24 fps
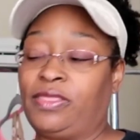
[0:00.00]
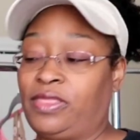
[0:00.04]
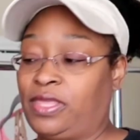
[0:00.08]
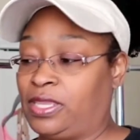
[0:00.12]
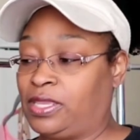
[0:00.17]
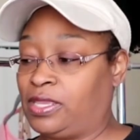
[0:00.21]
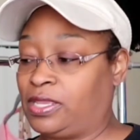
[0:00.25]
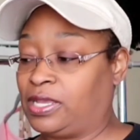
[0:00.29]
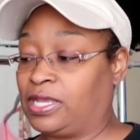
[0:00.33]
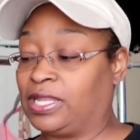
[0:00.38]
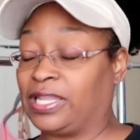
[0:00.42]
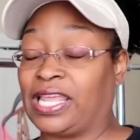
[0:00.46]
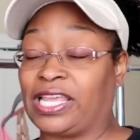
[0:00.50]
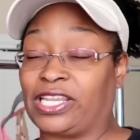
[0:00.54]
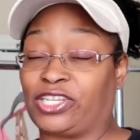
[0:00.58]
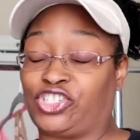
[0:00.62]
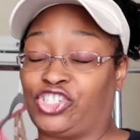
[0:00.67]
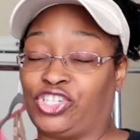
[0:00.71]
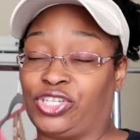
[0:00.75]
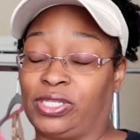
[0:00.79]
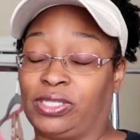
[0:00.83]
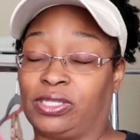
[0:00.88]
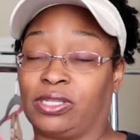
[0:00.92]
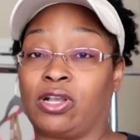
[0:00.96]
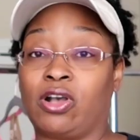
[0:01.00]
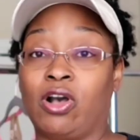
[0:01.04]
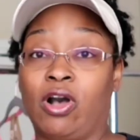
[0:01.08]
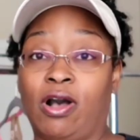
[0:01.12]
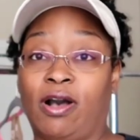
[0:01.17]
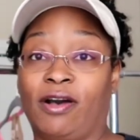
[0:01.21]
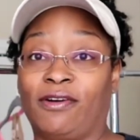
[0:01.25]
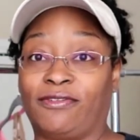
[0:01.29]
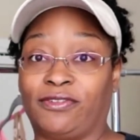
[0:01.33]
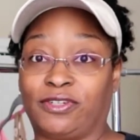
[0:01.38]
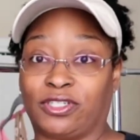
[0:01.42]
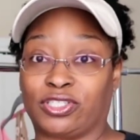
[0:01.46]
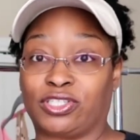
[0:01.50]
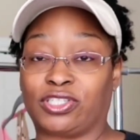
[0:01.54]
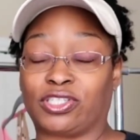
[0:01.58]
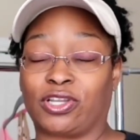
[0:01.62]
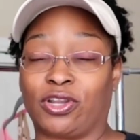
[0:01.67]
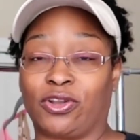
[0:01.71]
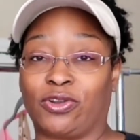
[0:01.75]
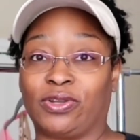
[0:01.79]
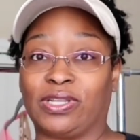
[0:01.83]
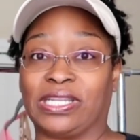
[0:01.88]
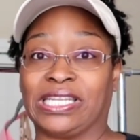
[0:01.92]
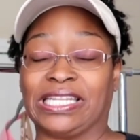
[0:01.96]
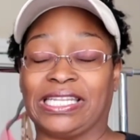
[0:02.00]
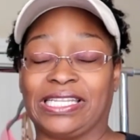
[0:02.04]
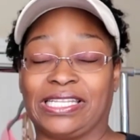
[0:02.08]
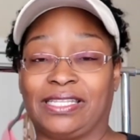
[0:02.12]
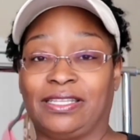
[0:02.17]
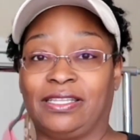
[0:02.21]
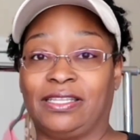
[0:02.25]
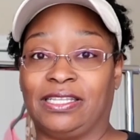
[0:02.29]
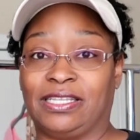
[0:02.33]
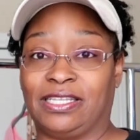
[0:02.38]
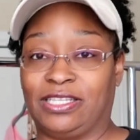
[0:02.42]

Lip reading: The collection called for a skirt, and